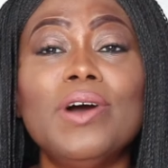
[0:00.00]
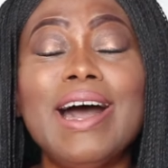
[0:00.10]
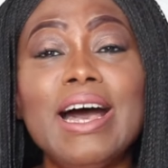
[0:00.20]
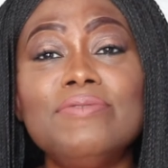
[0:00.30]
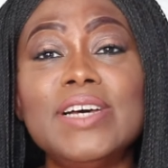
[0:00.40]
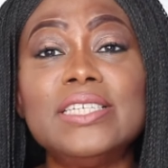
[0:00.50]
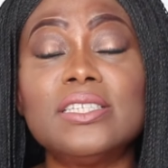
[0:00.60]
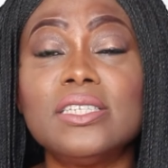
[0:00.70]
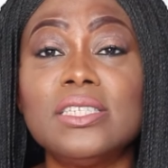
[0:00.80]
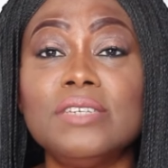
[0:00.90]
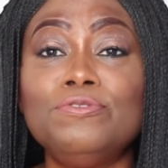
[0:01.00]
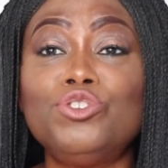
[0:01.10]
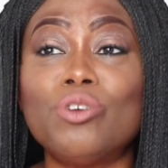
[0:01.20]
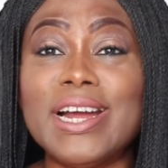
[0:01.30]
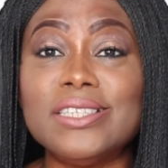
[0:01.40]
you have excessive
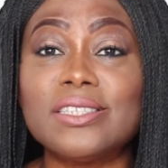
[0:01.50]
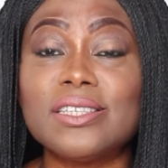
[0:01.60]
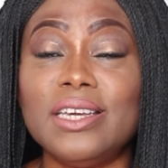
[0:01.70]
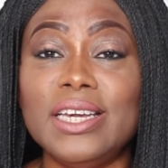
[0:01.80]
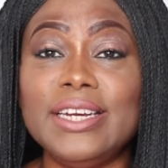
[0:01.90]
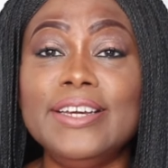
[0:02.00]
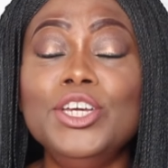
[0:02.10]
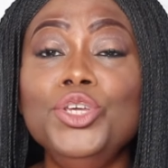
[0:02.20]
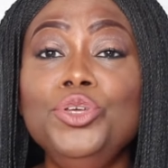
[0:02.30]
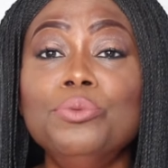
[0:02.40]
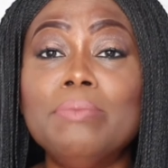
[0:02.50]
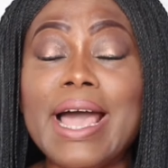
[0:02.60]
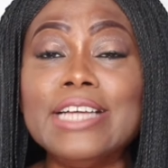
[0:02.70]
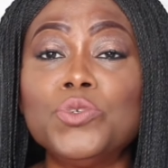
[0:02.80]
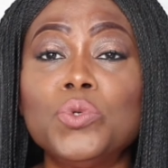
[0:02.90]
dry skin, you
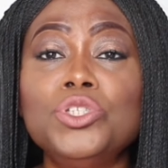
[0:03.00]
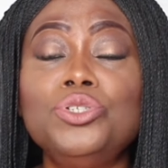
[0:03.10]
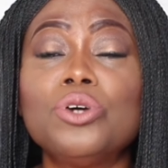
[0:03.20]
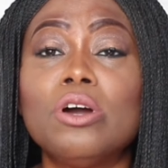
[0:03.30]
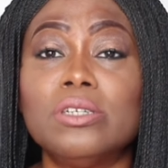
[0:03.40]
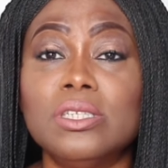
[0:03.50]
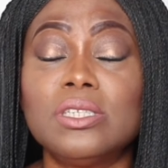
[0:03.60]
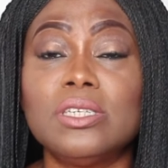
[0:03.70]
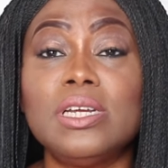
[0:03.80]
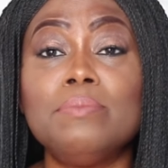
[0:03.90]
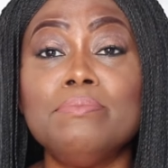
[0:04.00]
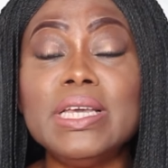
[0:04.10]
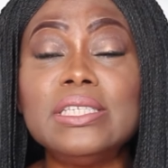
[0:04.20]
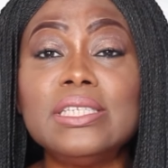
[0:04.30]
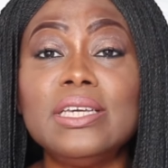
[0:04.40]
might want to consider
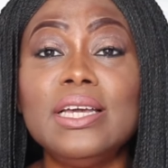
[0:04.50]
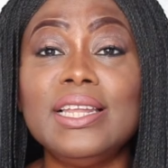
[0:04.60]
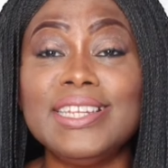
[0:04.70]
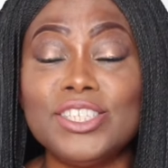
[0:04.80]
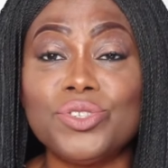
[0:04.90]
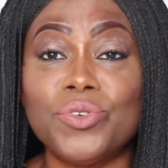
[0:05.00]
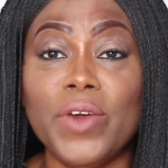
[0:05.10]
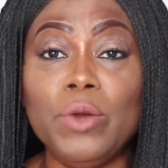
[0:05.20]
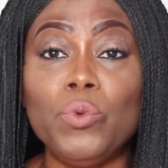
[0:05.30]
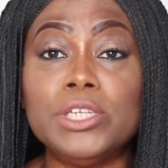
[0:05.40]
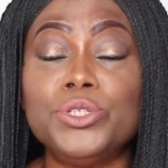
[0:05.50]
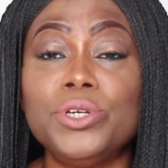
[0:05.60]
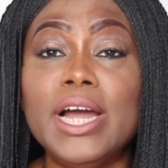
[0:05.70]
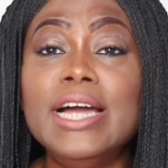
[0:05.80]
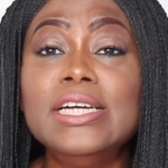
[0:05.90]
mixing glycerin with
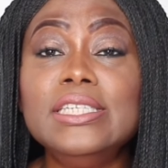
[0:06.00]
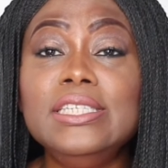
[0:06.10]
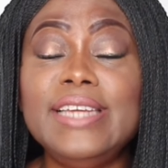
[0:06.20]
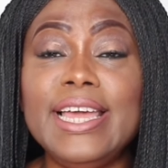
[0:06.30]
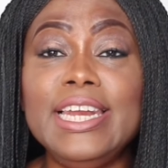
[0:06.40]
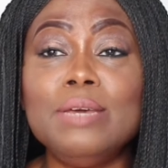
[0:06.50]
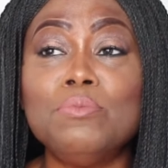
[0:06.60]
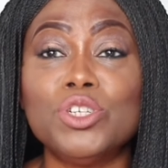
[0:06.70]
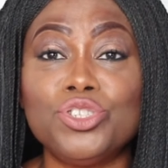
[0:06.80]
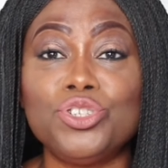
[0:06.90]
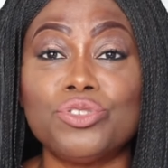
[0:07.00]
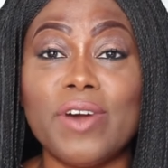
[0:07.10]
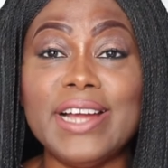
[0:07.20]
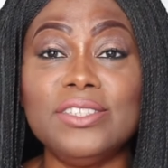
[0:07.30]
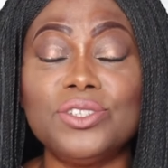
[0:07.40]
your daily
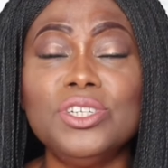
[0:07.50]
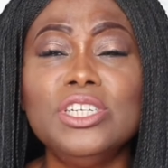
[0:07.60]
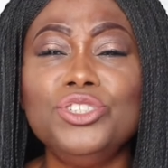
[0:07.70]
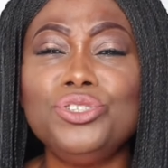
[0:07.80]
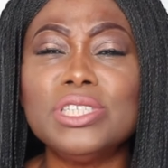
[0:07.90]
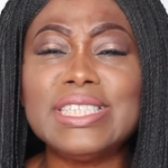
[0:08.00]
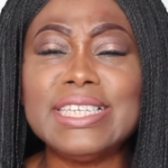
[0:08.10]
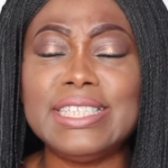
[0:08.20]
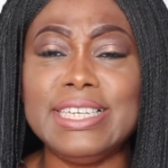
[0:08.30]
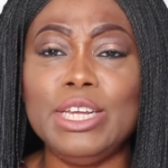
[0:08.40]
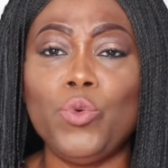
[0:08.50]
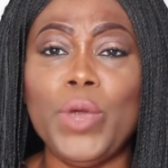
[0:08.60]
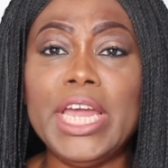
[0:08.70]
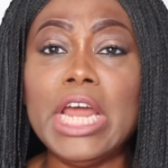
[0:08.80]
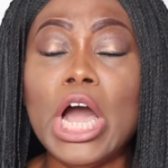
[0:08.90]
moisturizer, just a tiny
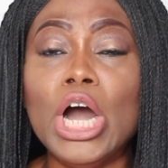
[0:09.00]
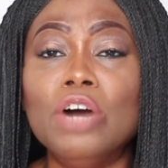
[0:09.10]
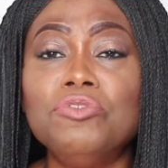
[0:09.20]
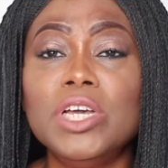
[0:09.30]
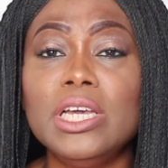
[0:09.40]
way of